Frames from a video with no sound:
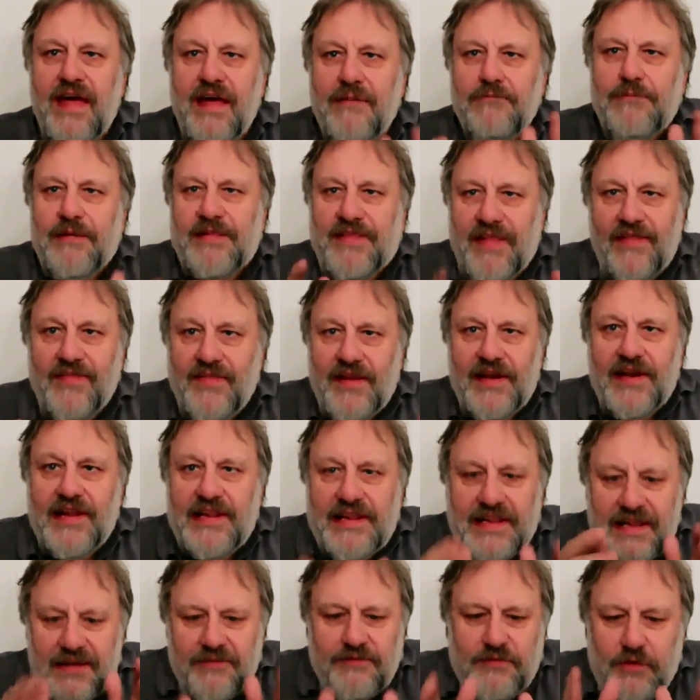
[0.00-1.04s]
But
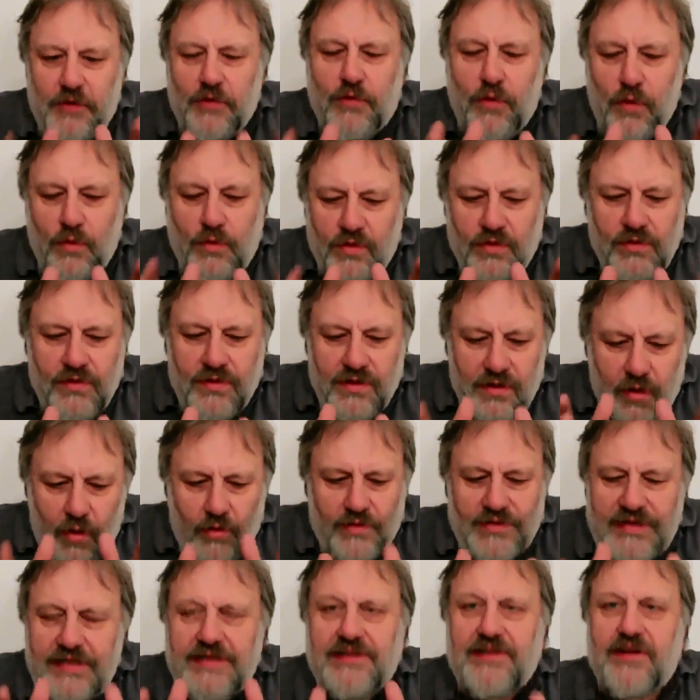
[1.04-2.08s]
nonetheless, if you look
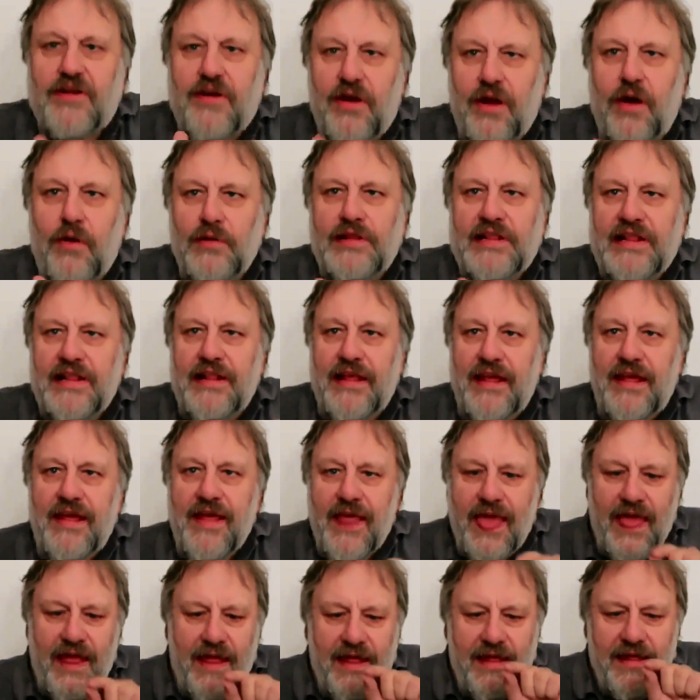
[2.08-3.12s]
on it
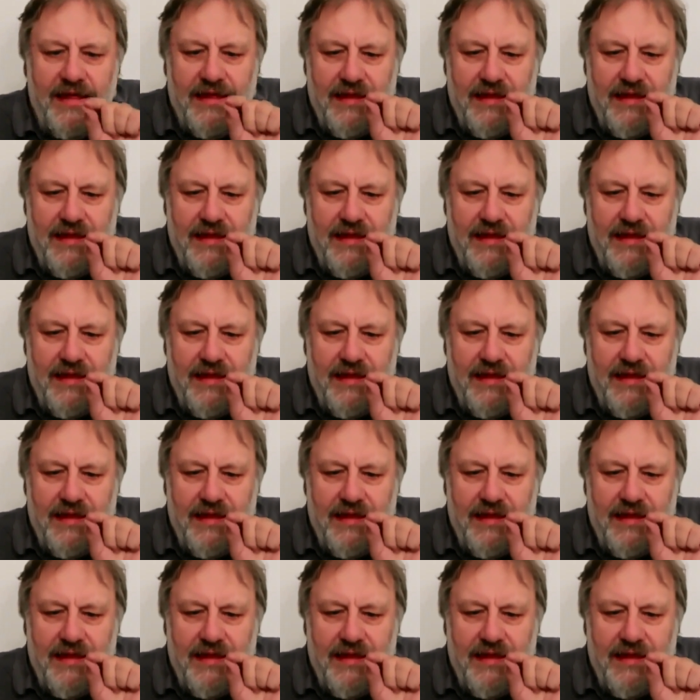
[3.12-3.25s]
closely,